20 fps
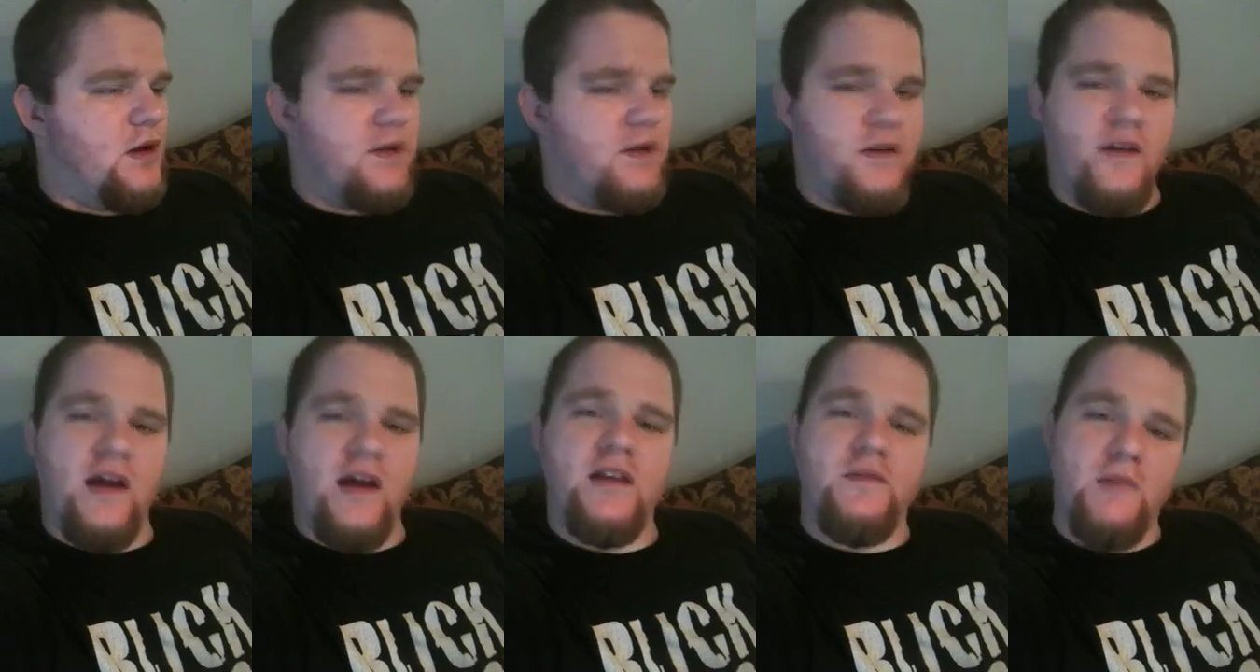
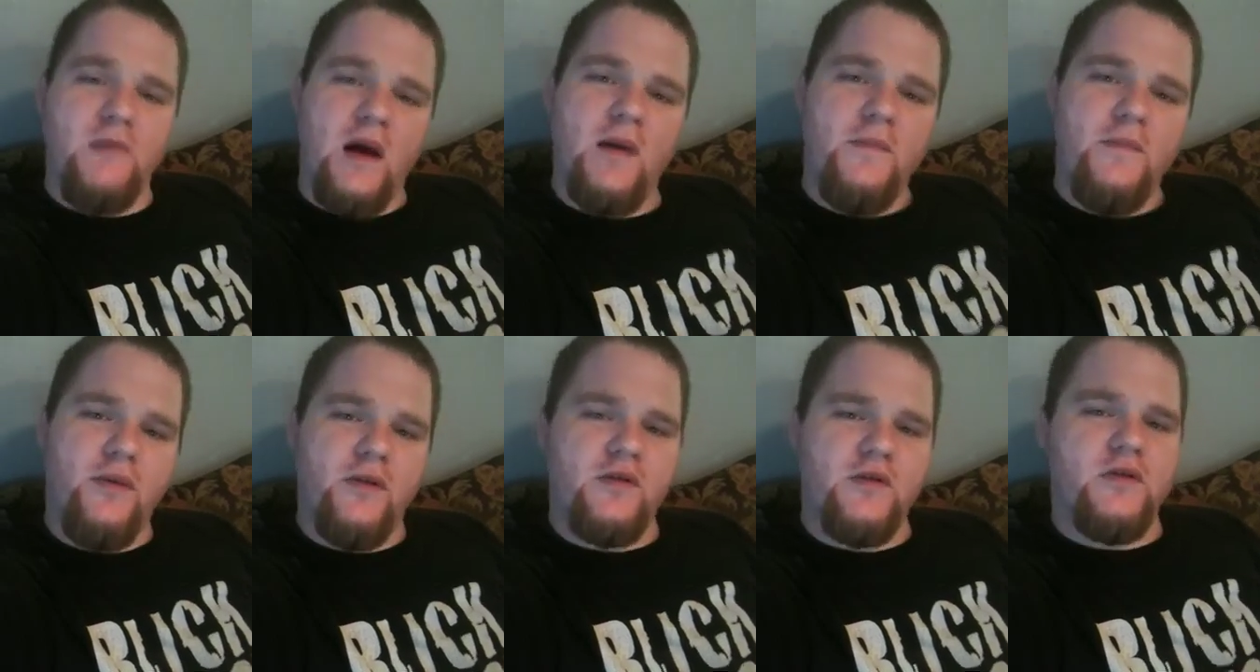So that's my
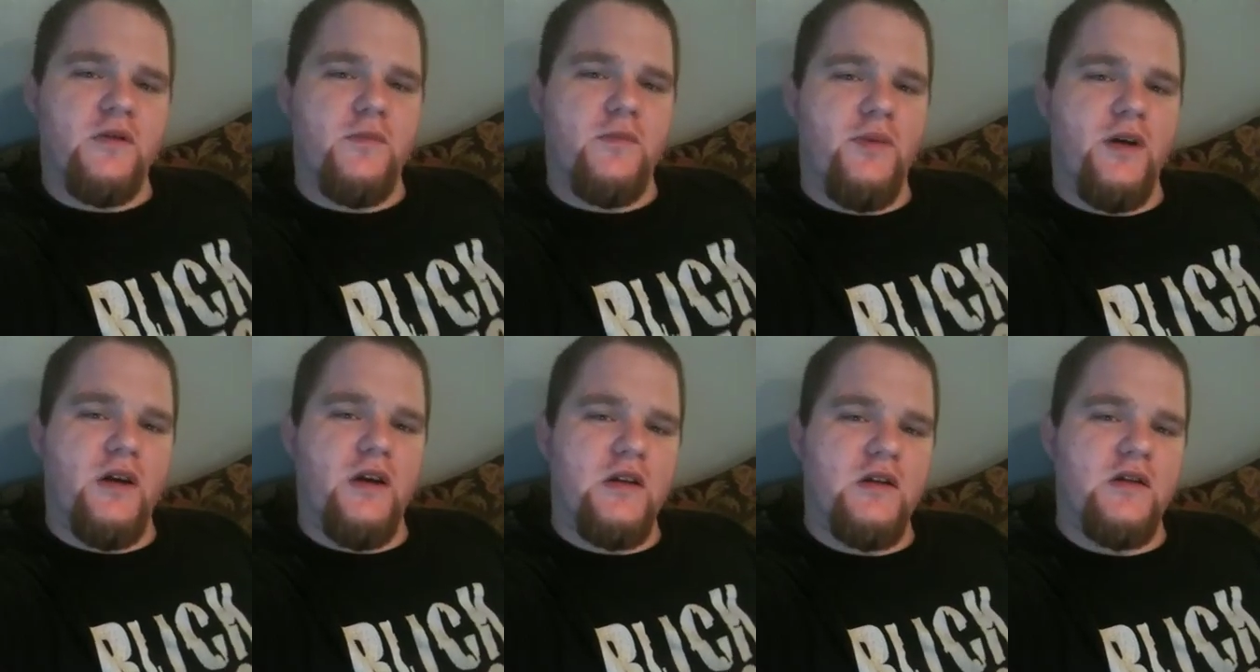personal
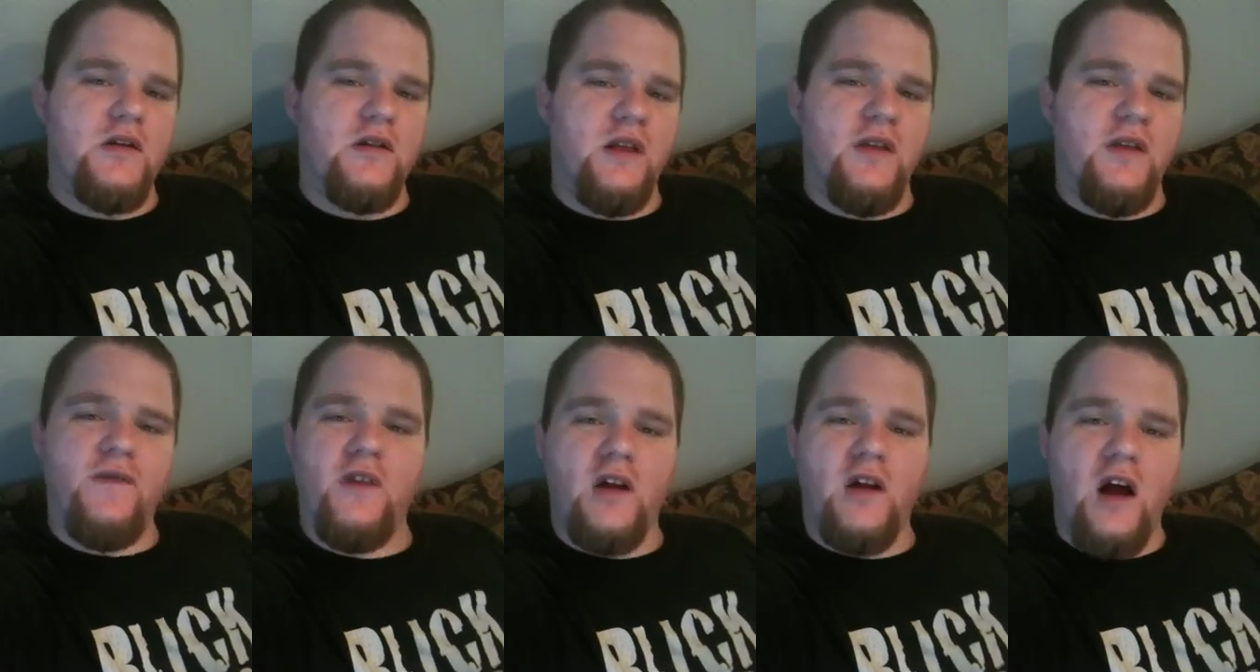opinion.
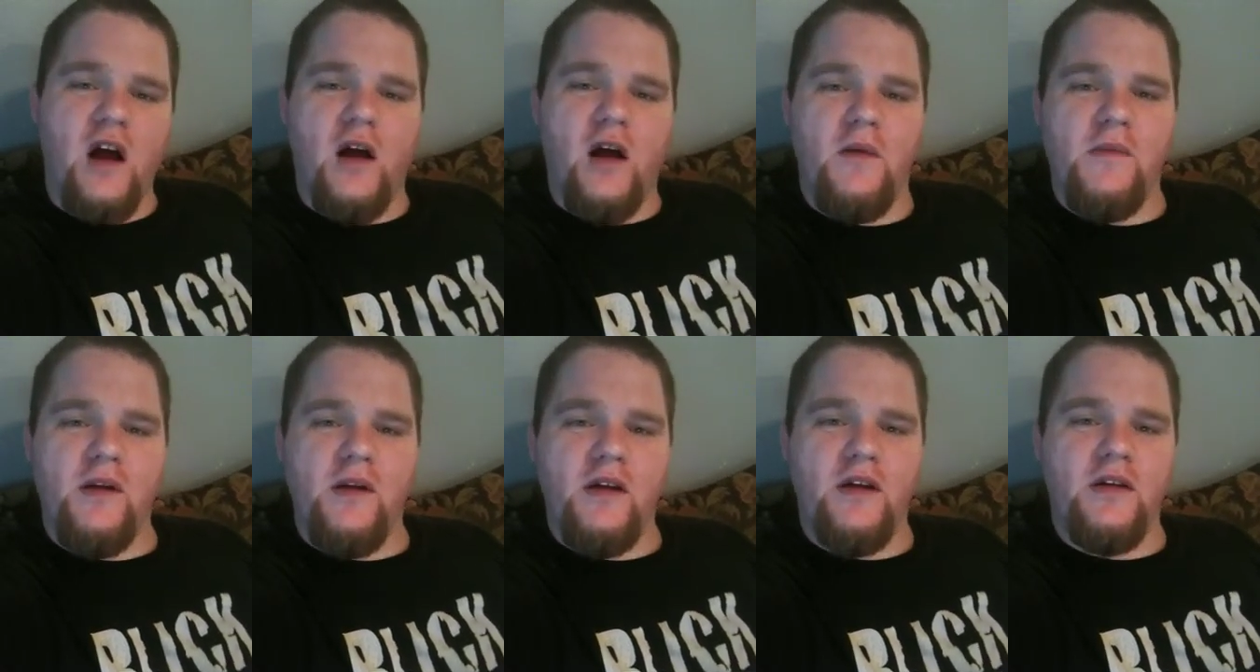Leave your
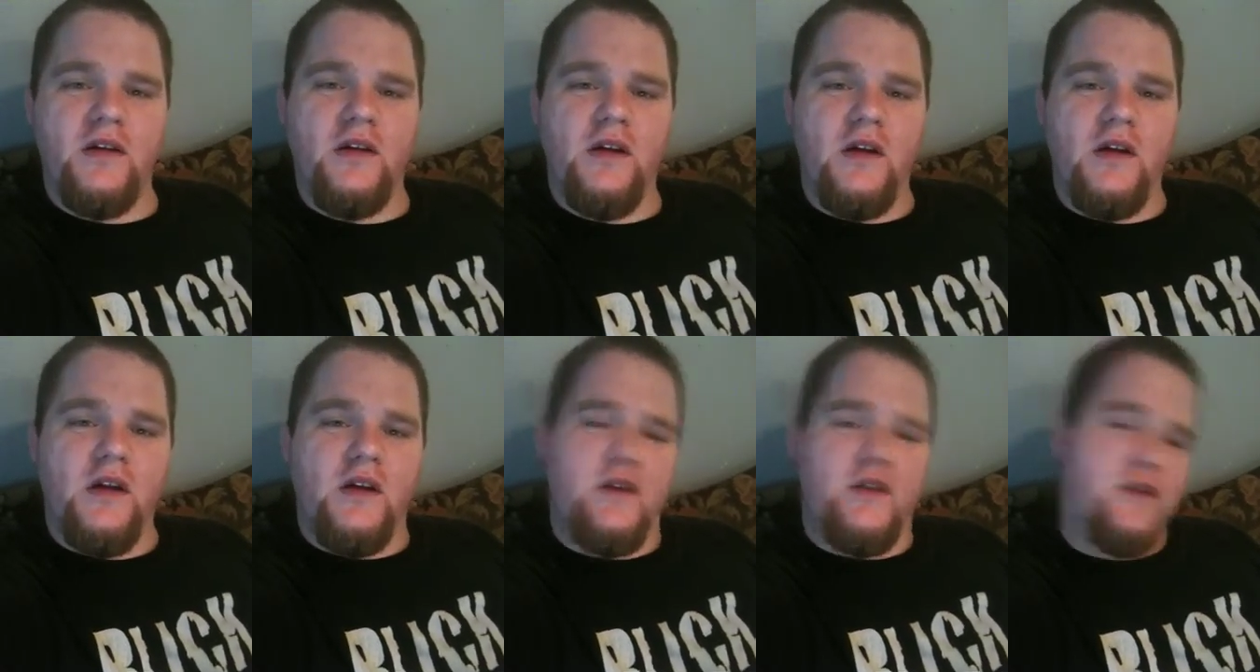comment,
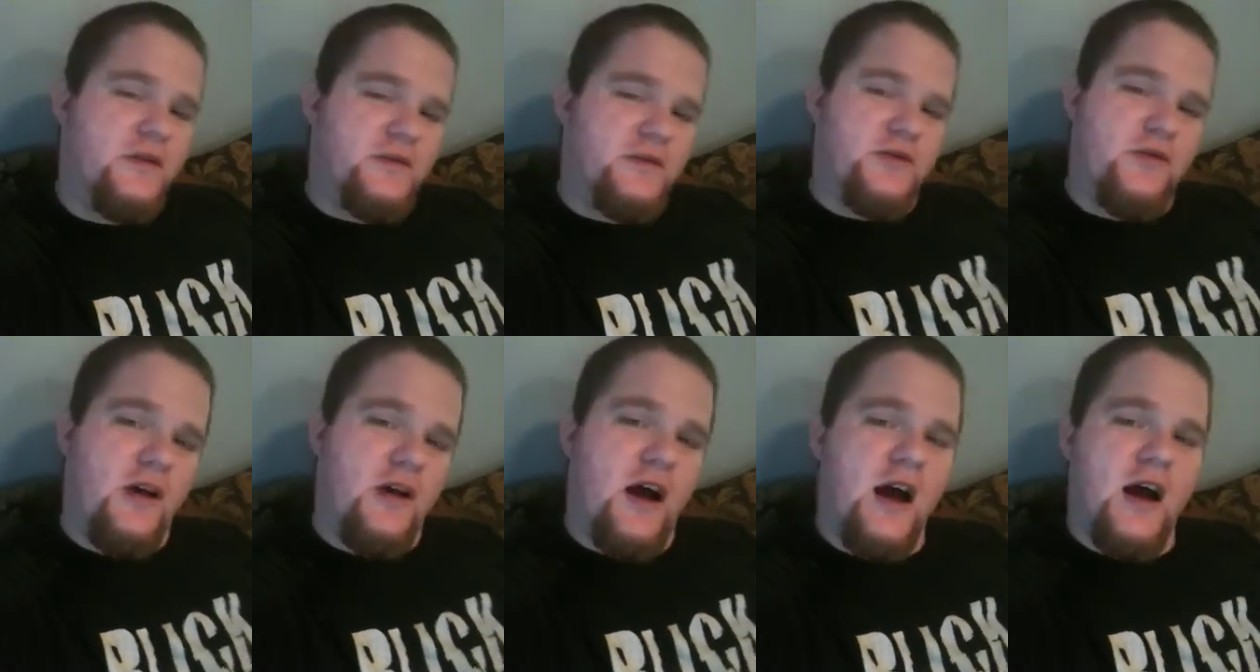
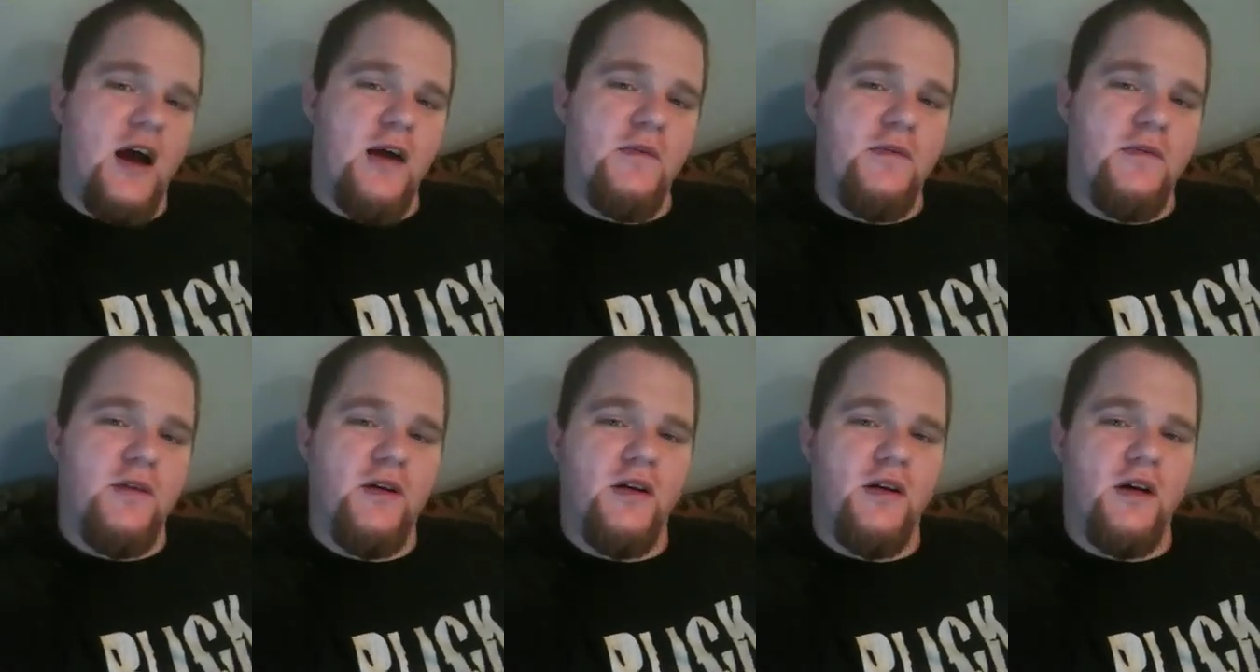
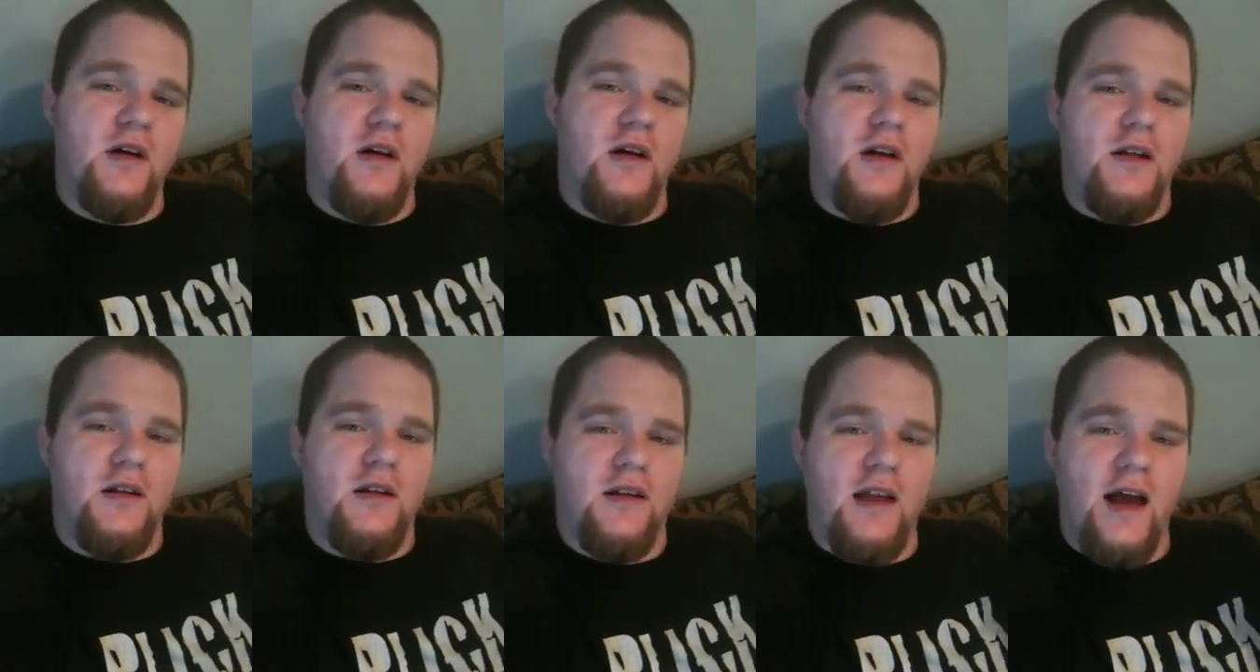subscribe,
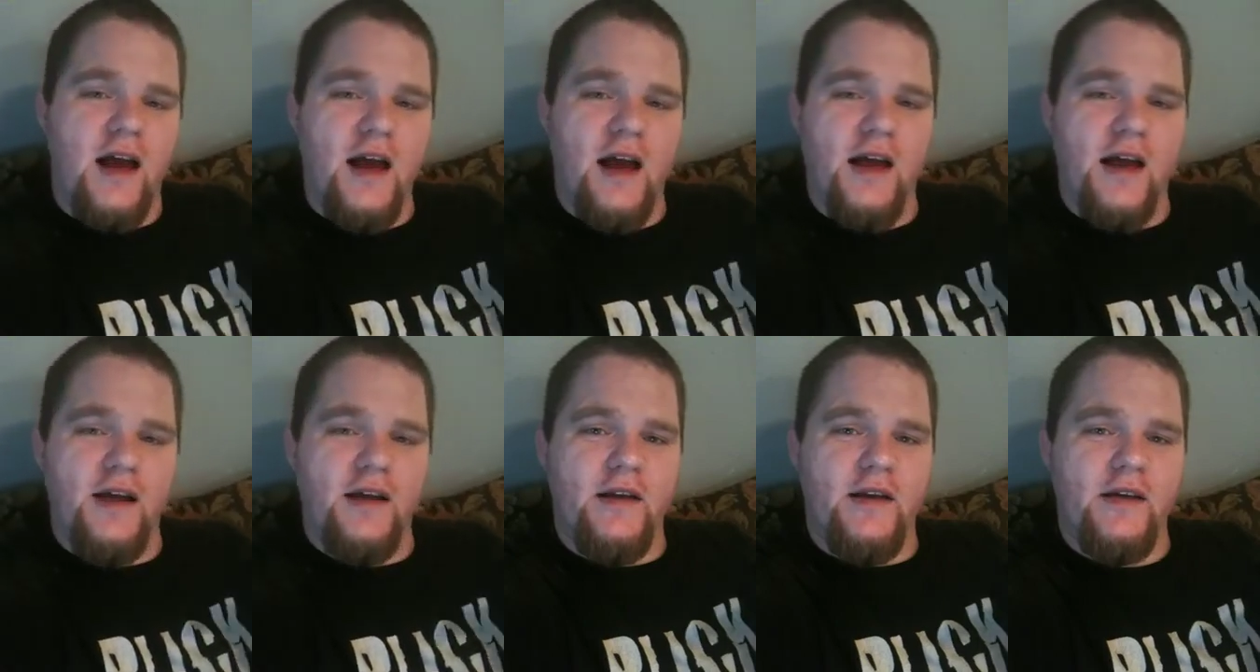
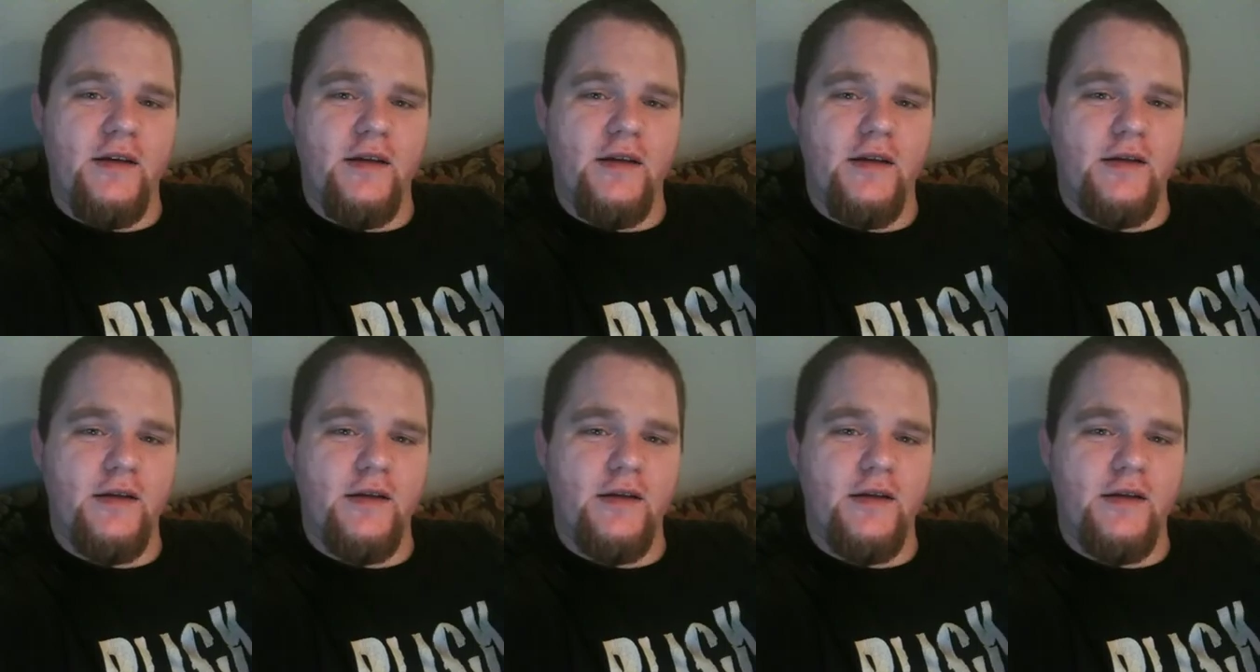like,